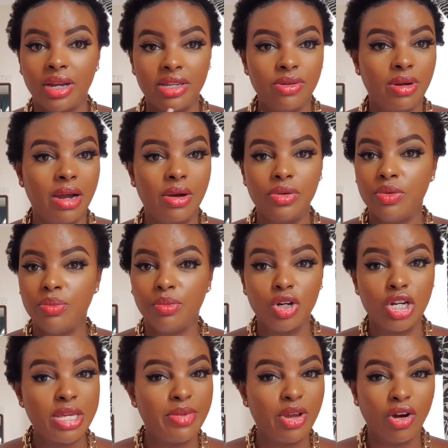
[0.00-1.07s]
You know how you
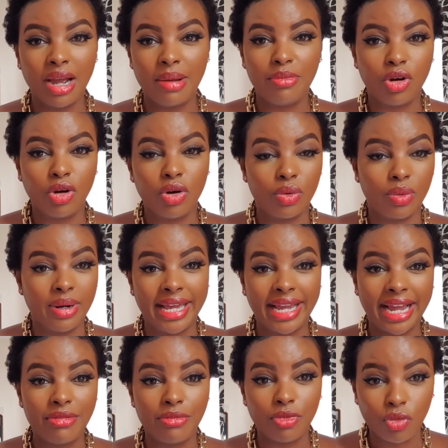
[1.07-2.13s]
nimeoga mkono? Like,
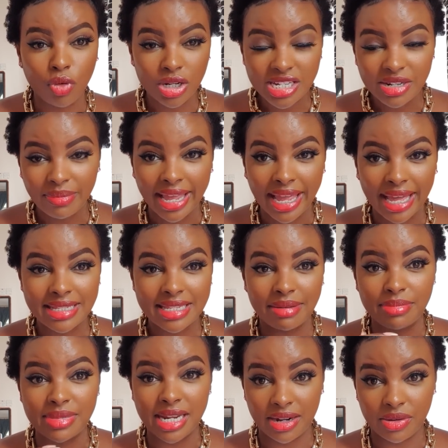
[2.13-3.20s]
I've washed my hands.
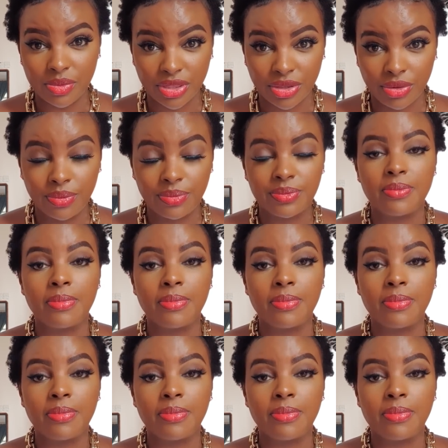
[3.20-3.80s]
I'm done with you.